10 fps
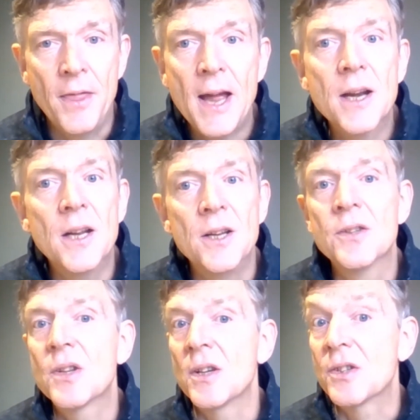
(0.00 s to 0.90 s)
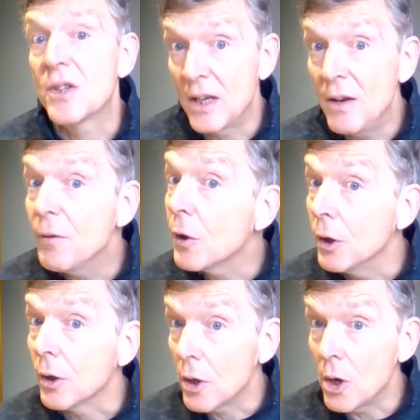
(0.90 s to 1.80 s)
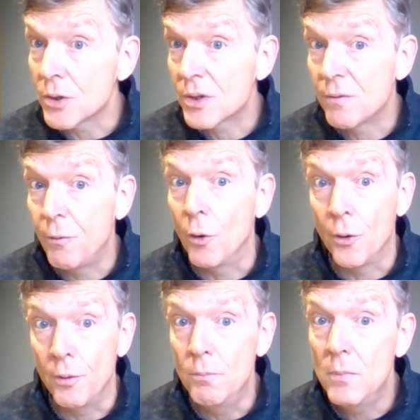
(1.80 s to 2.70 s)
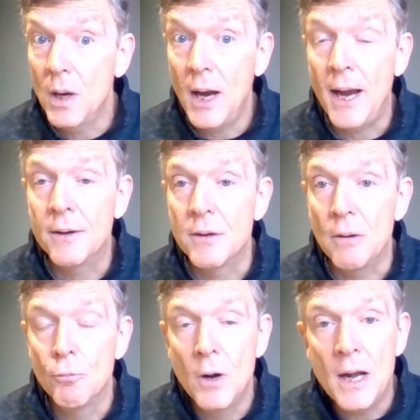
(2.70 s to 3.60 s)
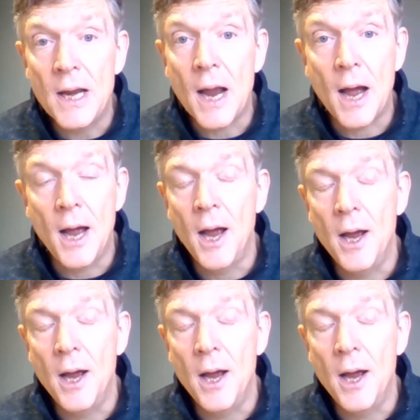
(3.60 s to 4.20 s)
And that is a significant cost for them, and really